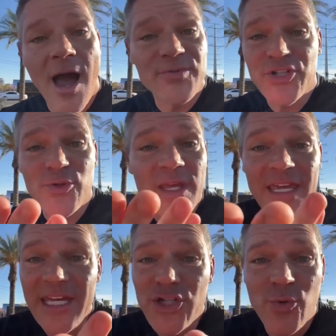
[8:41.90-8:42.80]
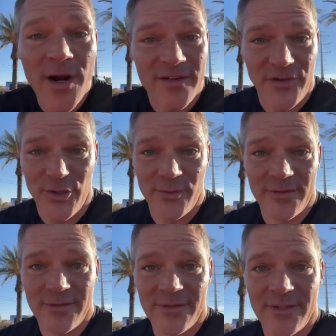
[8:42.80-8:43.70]
I'm suing each one of you.
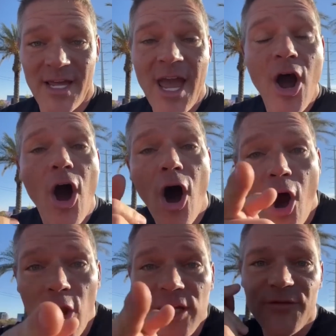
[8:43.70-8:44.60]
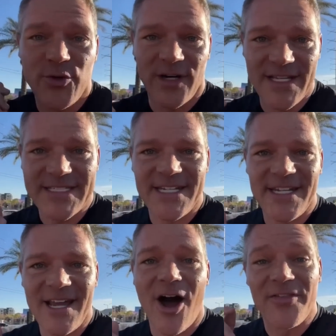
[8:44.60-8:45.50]
All of you are
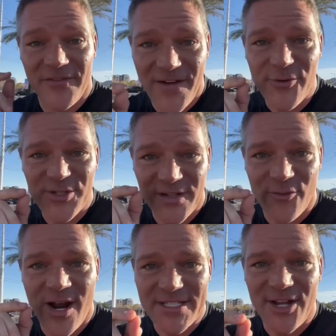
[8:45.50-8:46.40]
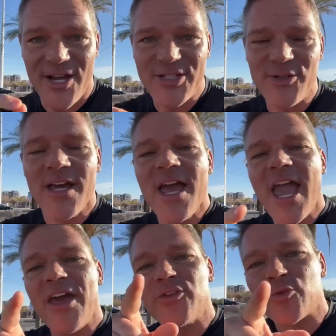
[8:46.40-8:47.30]
listed on the federal civil rights lawsuit,
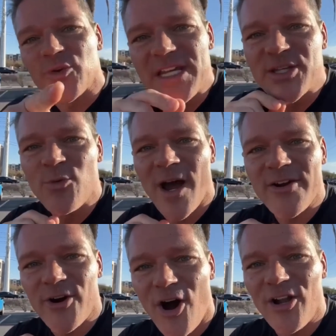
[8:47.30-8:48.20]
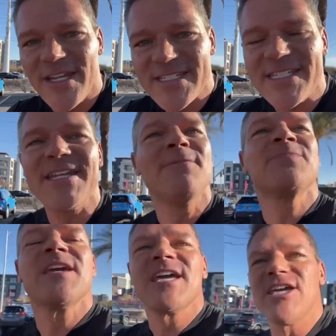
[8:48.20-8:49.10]
and the reason why you're all listed
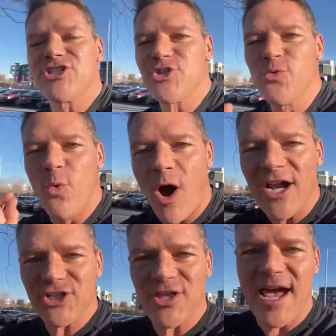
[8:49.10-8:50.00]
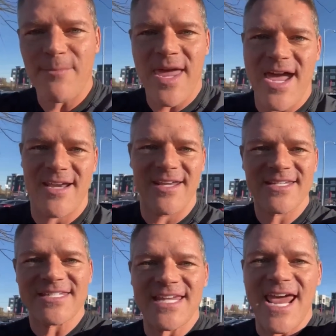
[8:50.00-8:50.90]
is you watch that man
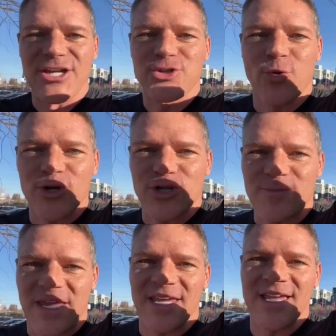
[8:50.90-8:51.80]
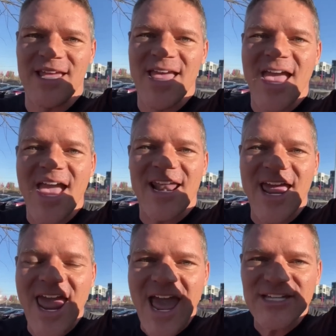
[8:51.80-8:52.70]
sit and torture me,
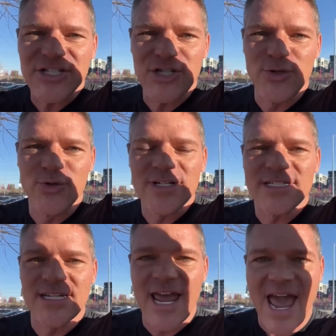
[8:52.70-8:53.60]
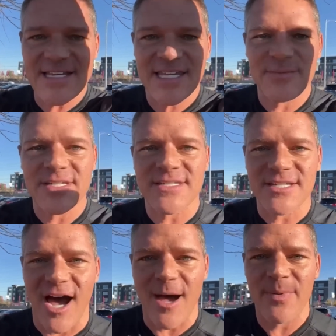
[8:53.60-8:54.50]
and I asked you to ask him to
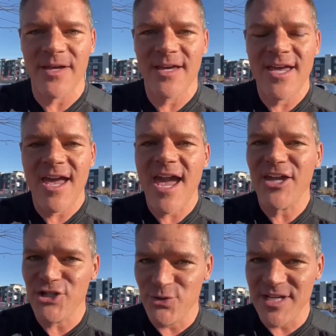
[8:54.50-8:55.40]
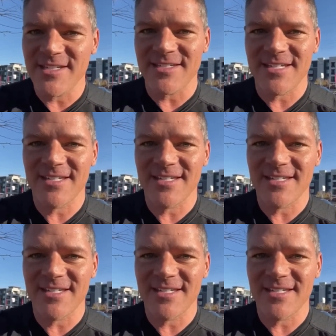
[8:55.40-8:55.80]
stop, and you didn't.